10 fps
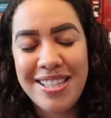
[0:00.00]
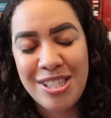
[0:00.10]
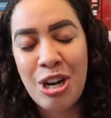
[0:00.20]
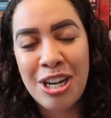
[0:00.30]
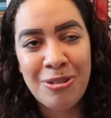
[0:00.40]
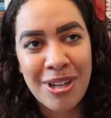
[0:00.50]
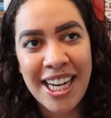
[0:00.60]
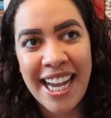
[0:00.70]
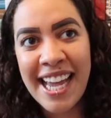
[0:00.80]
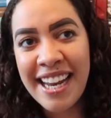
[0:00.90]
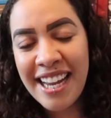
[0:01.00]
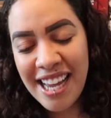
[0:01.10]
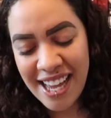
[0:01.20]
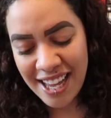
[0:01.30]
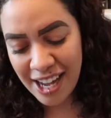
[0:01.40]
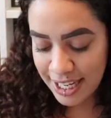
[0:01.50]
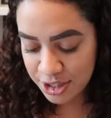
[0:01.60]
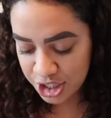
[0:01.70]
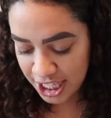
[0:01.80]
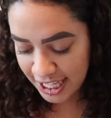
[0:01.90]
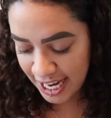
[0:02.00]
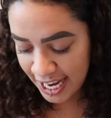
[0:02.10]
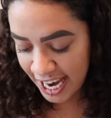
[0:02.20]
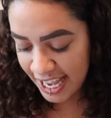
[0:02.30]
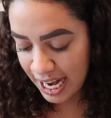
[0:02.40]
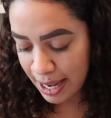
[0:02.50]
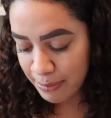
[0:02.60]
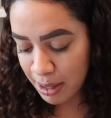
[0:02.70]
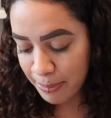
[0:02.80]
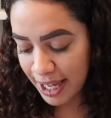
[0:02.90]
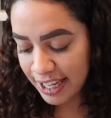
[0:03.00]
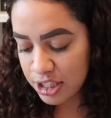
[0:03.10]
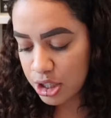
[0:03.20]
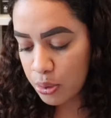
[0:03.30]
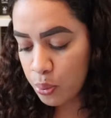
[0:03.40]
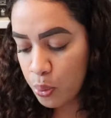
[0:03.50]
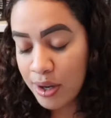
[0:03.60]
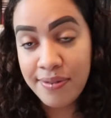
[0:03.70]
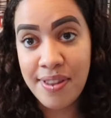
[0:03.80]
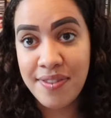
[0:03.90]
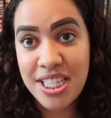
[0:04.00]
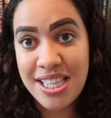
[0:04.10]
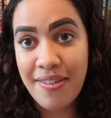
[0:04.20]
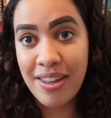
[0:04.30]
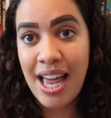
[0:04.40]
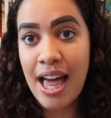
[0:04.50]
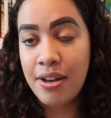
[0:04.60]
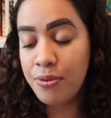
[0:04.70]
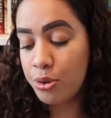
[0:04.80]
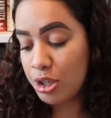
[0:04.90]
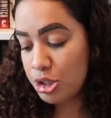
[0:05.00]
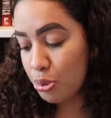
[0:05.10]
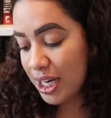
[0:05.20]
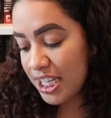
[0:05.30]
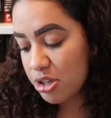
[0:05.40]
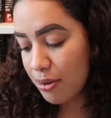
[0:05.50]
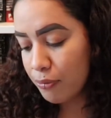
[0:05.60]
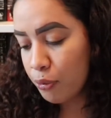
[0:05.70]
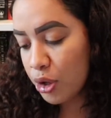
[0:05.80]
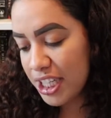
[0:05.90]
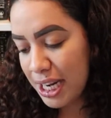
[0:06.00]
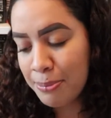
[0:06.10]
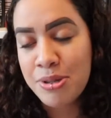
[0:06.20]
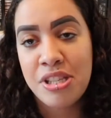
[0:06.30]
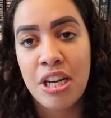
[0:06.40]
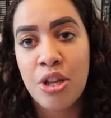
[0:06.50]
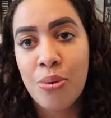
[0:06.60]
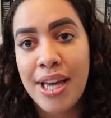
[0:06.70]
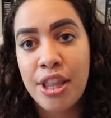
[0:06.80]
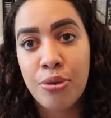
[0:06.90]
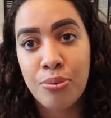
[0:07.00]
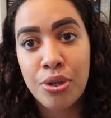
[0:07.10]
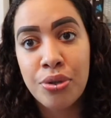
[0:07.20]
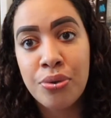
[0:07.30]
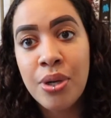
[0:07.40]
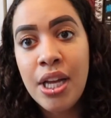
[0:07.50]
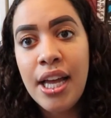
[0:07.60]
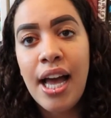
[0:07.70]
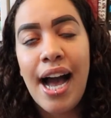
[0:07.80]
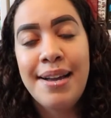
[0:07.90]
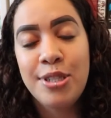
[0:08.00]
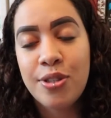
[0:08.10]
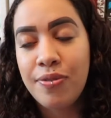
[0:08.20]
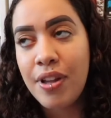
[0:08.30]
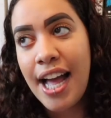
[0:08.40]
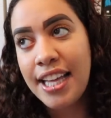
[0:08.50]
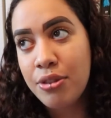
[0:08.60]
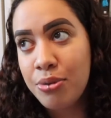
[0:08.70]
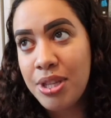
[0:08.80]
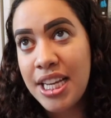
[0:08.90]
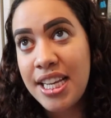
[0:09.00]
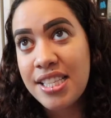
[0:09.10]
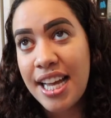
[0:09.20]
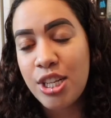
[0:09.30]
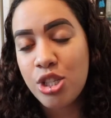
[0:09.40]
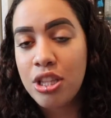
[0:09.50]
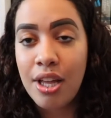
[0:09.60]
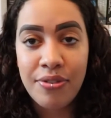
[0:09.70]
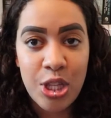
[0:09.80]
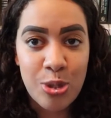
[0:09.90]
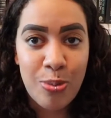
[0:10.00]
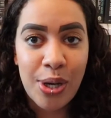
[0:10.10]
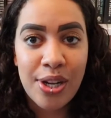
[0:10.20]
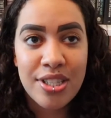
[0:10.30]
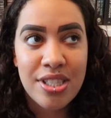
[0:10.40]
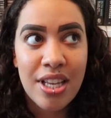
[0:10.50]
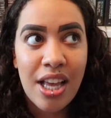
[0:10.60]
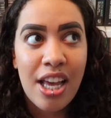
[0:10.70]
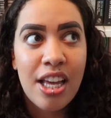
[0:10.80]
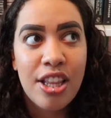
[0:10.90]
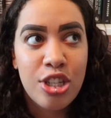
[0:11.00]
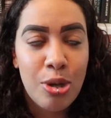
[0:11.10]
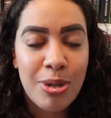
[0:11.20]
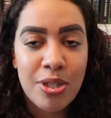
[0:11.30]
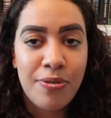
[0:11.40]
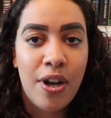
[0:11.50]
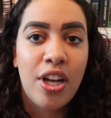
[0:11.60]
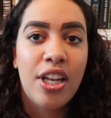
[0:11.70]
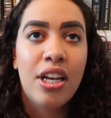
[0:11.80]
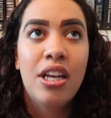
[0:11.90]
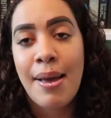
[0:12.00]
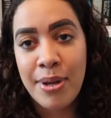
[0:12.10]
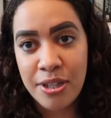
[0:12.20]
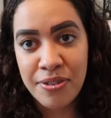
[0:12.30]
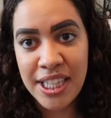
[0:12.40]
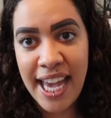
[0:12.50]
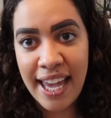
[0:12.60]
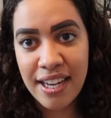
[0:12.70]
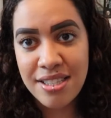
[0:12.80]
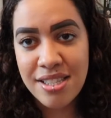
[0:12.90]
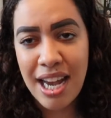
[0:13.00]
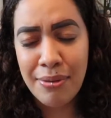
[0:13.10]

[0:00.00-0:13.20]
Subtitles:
I started reading it yesterday night, and I am on page 157 out of 320, so I'm 49% of the way through. I'm just flying through these. I just love these books. They're so much fun. I'm here for the angst. I